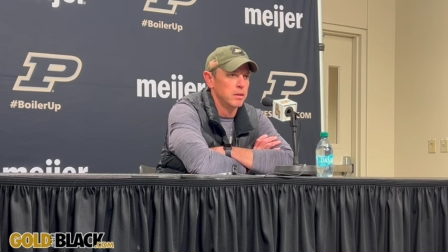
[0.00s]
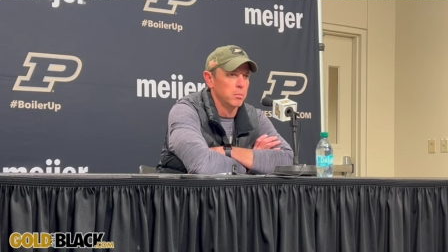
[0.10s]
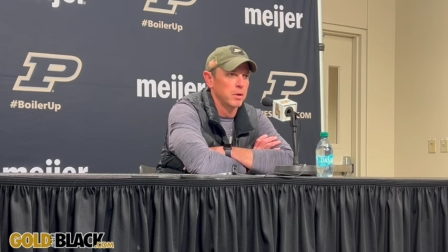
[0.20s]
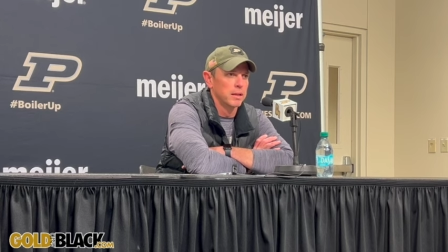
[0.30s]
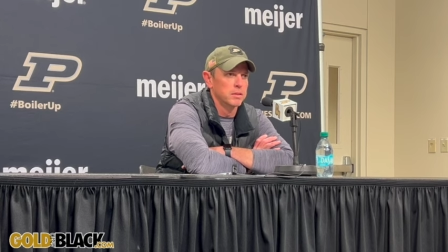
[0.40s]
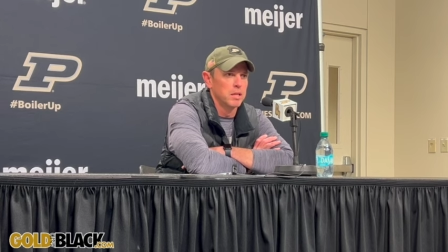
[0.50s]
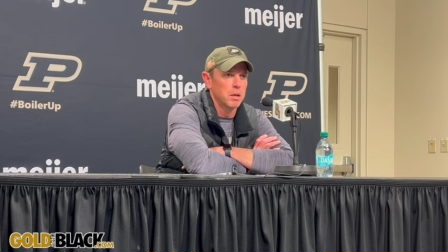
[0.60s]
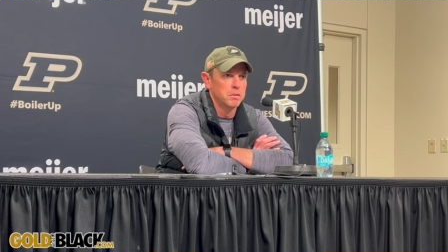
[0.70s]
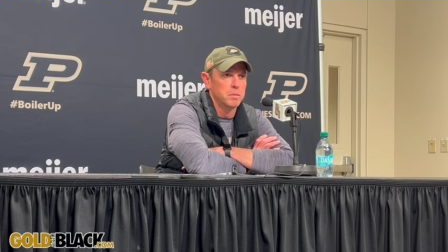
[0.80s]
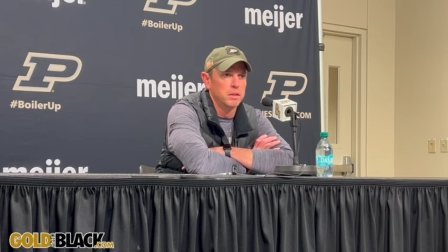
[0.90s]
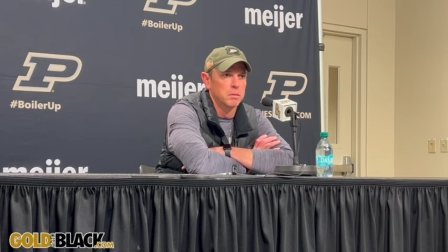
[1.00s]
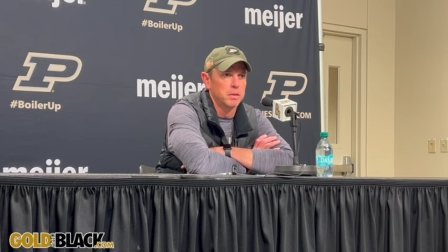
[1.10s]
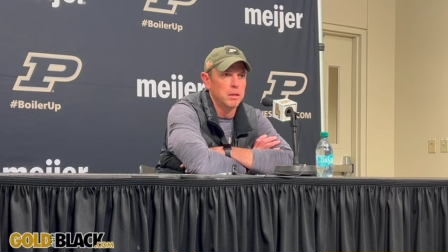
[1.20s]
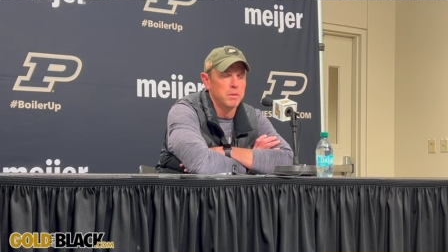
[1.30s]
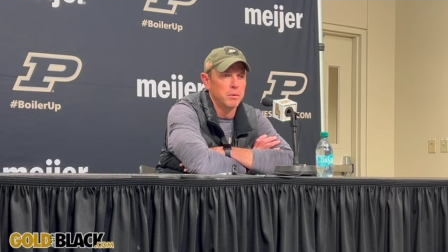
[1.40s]
practice habits become
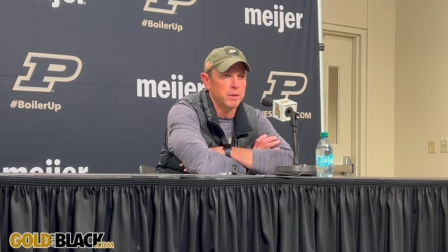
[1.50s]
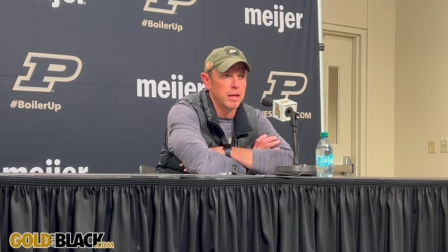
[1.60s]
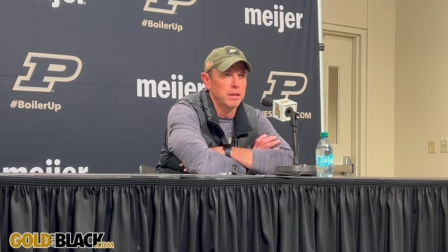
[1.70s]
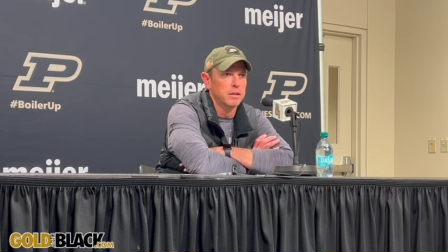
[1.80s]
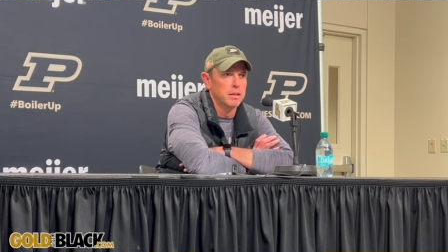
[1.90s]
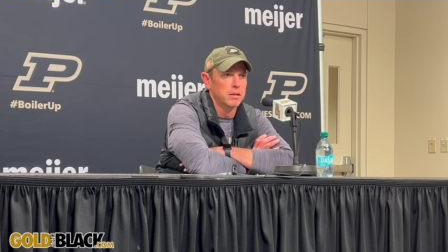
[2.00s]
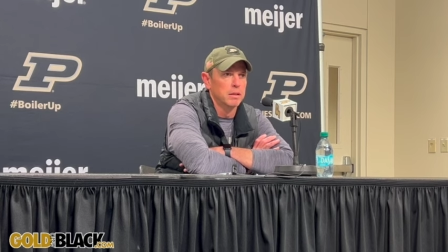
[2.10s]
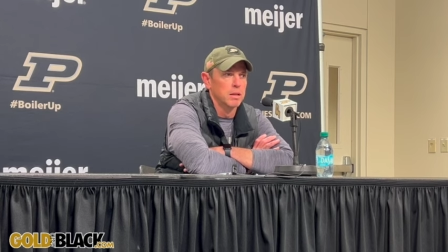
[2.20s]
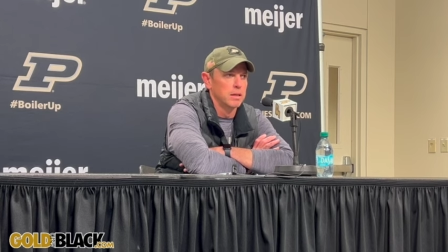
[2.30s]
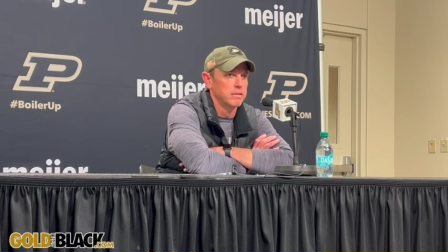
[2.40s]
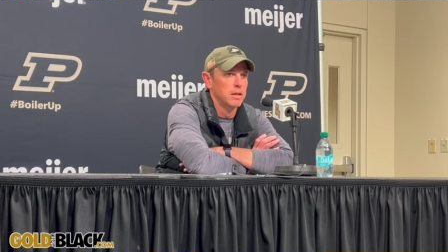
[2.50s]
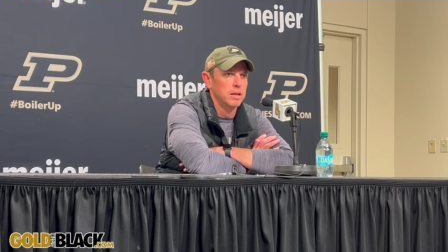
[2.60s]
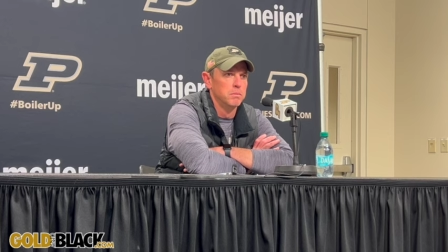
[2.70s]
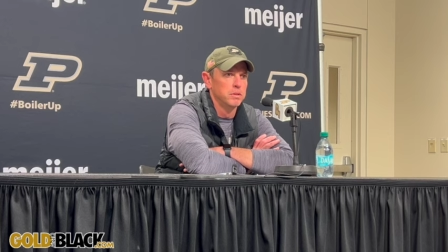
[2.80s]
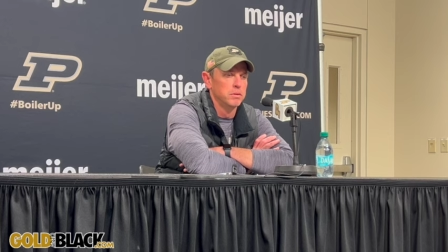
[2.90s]
game day reality a lot of times.